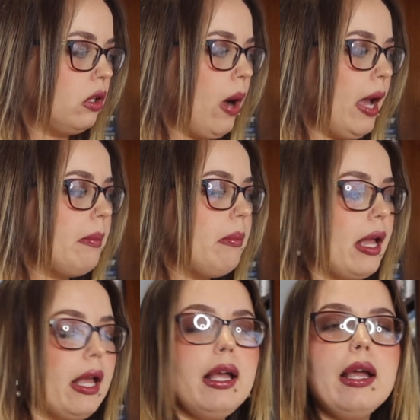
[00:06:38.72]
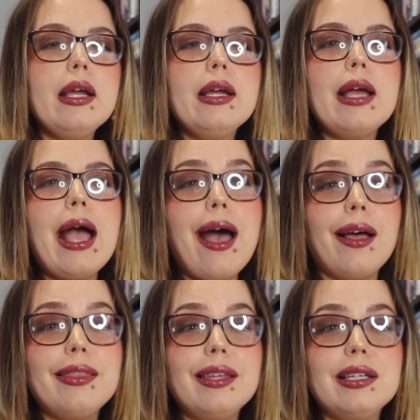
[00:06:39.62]
I may
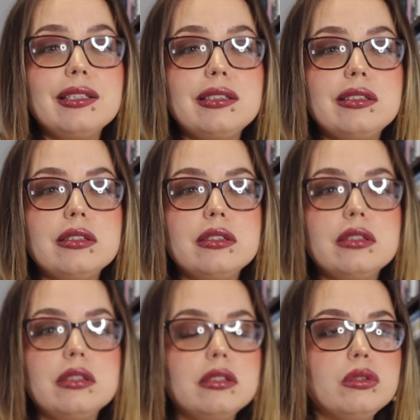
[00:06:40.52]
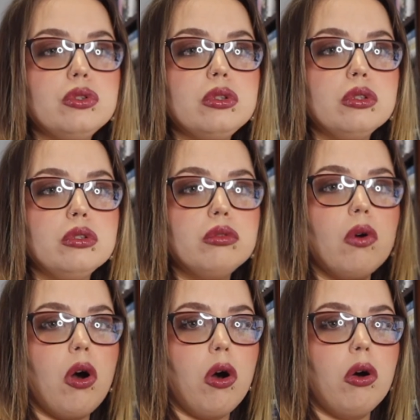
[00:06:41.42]
add this to
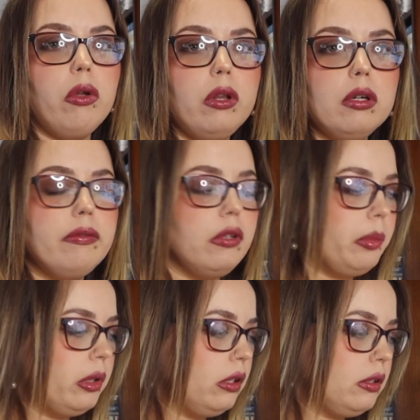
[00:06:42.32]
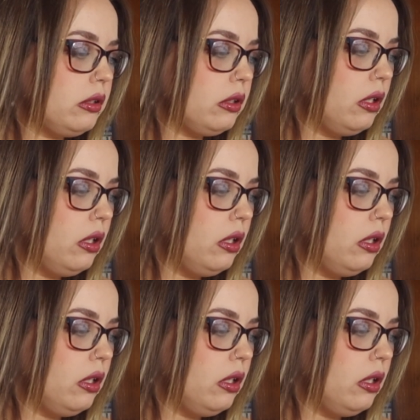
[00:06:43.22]
all of the books.